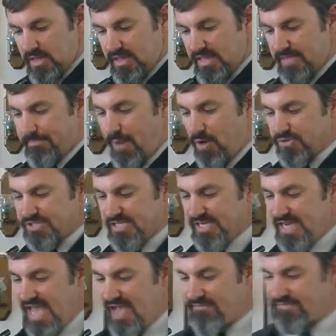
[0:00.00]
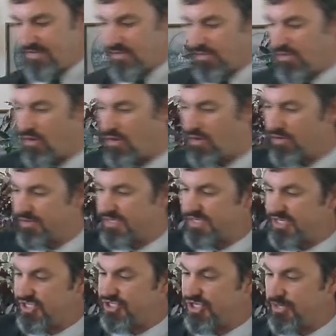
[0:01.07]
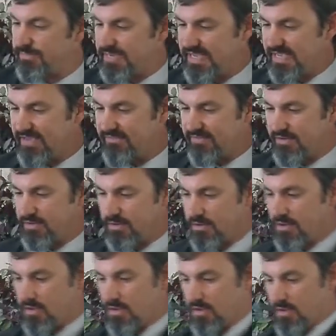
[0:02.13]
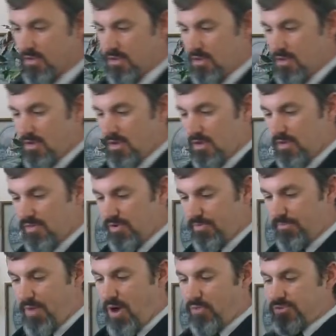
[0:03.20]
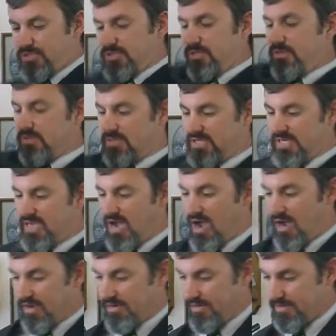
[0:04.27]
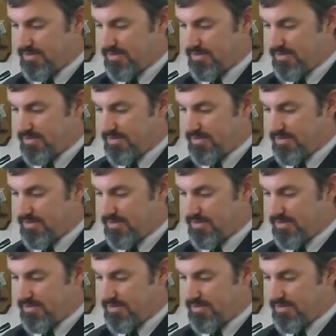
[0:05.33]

They boasted in having the law, and he should have been given their boast to God